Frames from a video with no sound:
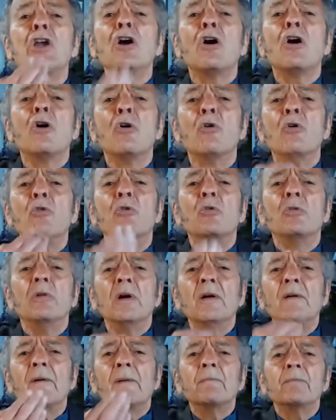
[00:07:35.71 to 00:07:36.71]

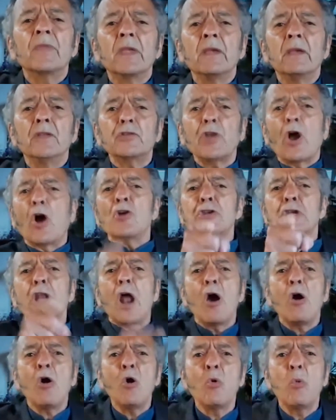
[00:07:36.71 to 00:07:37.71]
you! Don't
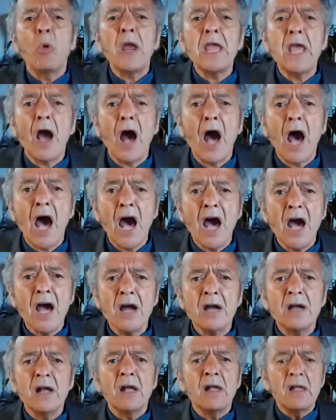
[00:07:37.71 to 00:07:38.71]
you know who we
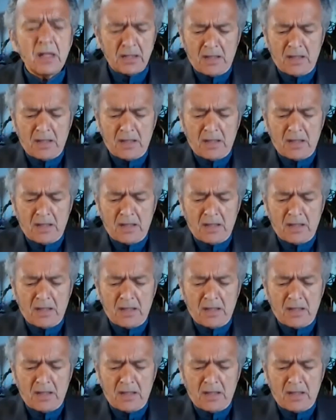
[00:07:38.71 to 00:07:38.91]
are?